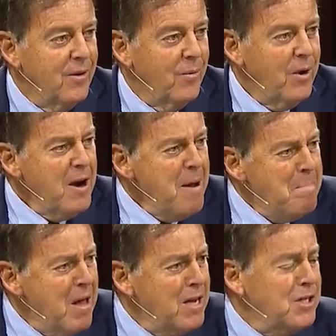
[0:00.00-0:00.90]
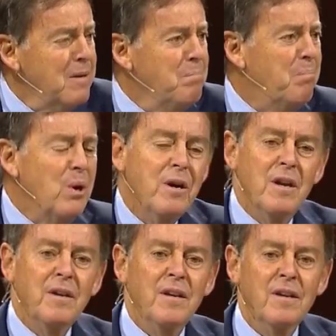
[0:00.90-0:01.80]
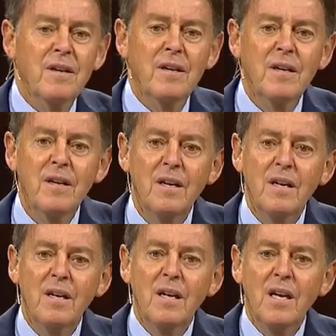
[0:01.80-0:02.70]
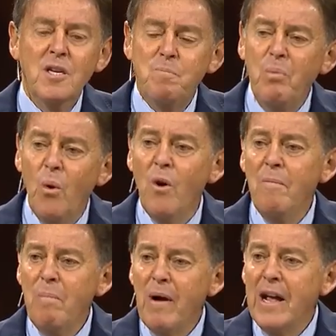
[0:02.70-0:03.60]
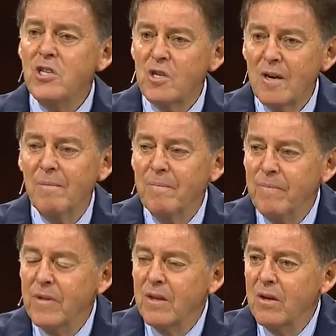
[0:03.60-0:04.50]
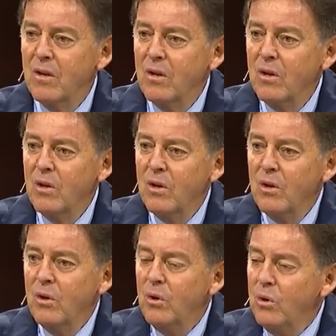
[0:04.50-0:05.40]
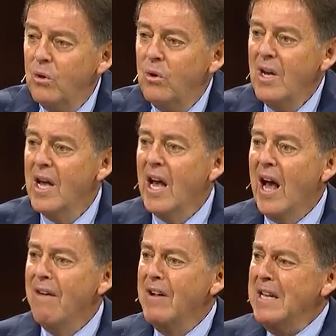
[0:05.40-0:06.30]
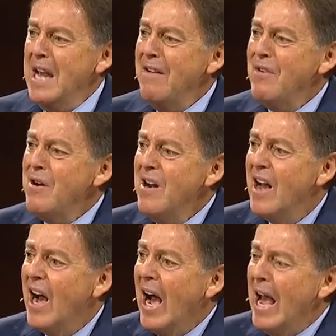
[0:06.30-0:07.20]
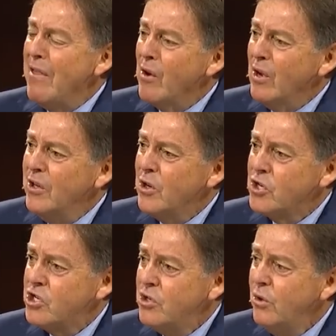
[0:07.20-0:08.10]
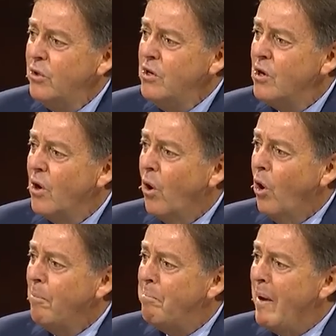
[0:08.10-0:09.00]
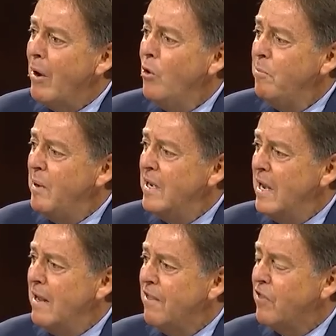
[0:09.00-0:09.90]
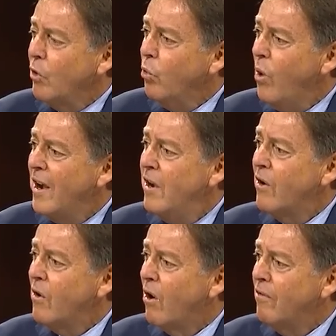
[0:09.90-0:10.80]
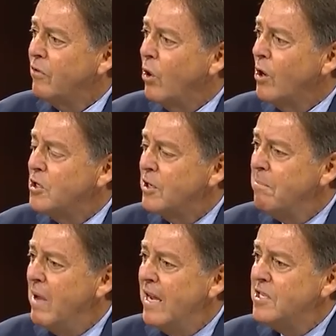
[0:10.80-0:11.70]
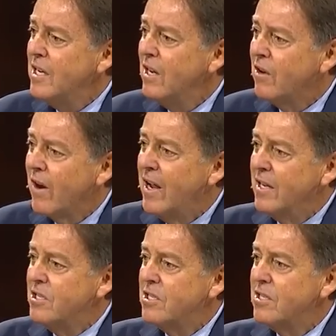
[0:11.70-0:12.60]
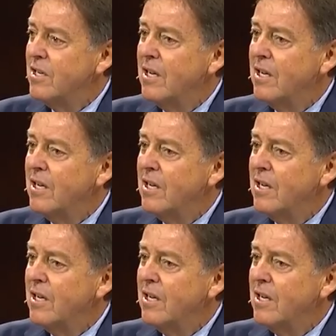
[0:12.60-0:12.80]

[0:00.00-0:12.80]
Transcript: What an amazing burden is borne by some who, having never either understood or bowed beneath the wonder of God's amazing grace,